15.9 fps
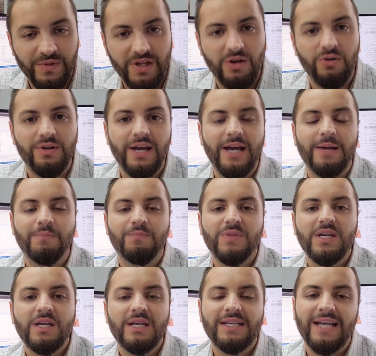Okay,
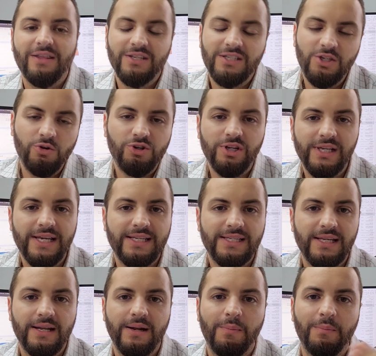now this usually
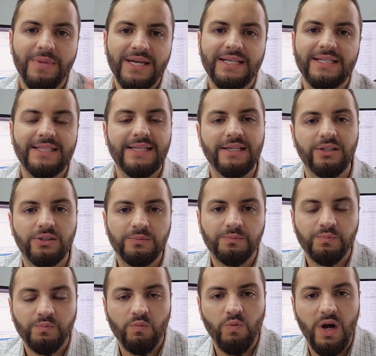isn't a big deal
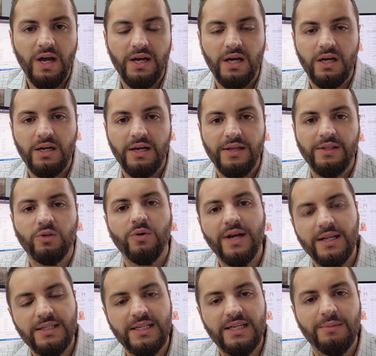in the
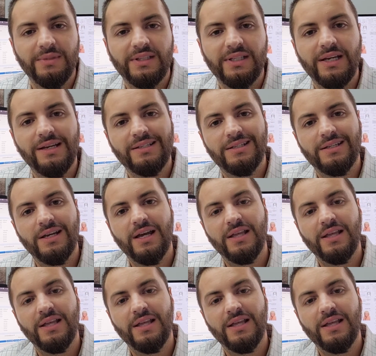grand scheme of things.